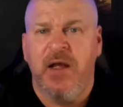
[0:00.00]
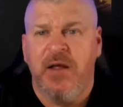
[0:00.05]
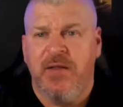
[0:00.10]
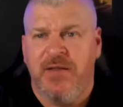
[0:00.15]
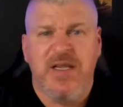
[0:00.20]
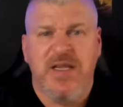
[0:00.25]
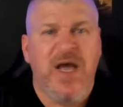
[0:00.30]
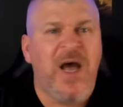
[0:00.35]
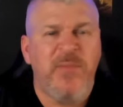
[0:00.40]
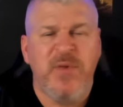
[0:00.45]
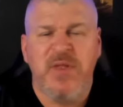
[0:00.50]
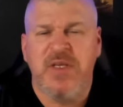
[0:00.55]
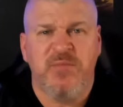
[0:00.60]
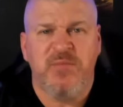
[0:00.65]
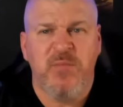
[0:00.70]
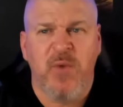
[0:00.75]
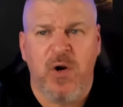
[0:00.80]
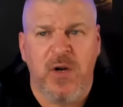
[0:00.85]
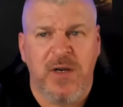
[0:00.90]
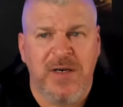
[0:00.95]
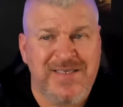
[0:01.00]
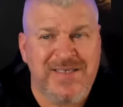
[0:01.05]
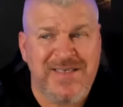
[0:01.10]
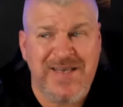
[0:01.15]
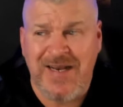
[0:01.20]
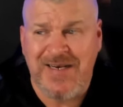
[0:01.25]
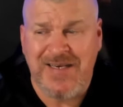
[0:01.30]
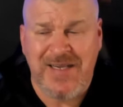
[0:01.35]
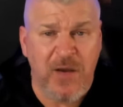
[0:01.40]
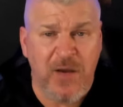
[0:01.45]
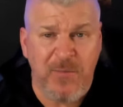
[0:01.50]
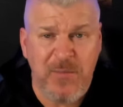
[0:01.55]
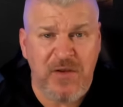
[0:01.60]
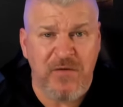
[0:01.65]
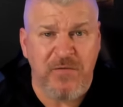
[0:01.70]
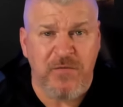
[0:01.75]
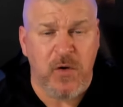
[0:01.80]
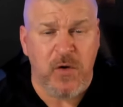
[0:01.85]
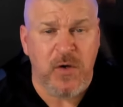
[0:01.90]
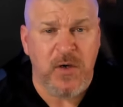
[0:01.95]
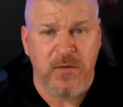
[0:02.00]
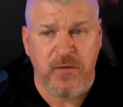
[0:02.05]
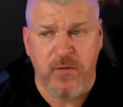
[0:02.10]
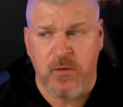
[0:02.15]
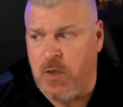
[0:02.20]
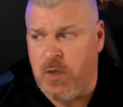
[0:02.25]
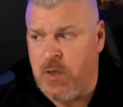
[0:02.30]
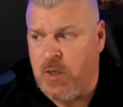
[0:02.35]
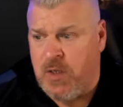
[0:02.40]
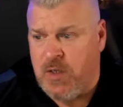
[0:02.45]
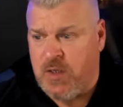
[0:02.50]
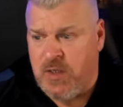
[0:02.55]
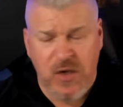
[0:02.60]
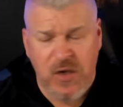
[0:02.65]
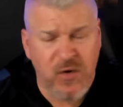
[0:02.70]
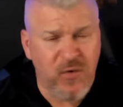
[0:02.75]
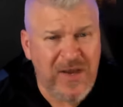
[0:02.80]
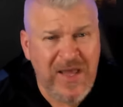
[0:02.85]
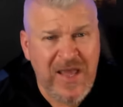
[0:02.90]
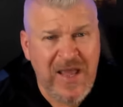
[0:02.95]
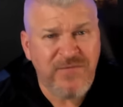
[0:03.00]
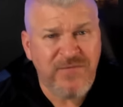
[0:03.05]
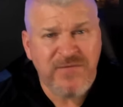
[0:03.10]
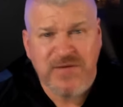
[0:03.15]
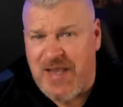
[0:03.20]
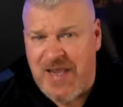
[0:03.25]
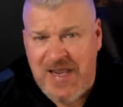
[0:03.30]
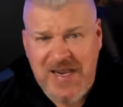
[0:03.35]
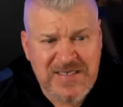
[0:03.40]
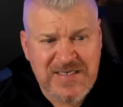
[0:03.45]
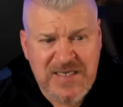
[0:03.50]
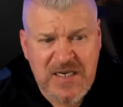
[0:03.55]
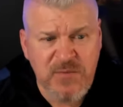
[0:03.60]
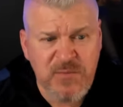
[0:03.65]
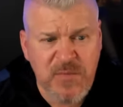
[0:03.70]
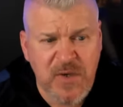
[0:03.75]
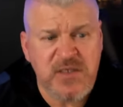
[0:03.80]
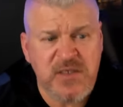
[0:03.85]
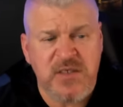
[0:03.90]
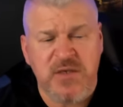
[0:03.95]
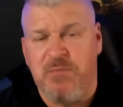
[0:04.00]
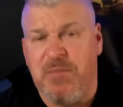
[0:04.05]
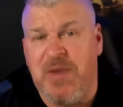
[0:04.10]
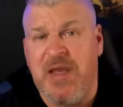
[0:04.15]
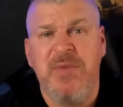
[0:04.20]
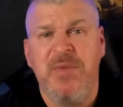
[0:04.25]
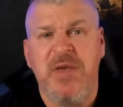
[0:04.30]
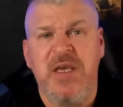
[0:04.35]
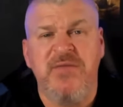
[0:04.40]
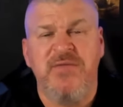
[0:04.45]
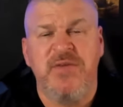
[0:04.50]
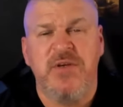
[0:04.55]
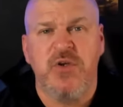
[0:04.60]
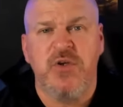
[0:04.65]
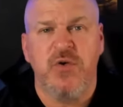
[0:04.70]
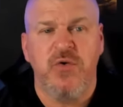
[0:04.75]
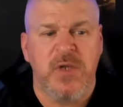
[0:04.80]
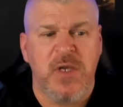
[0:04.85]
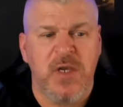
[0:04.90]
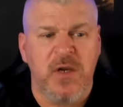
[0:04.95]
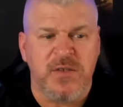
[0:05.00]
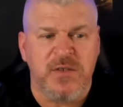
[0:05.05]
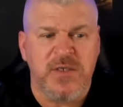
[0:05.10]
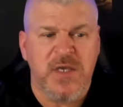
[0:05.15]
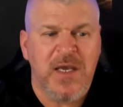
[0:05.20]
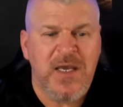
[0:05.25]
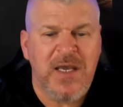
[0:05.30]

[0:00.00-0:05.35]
The top of this market is not coming for another year and a half, 18 months, maybe even 2 years.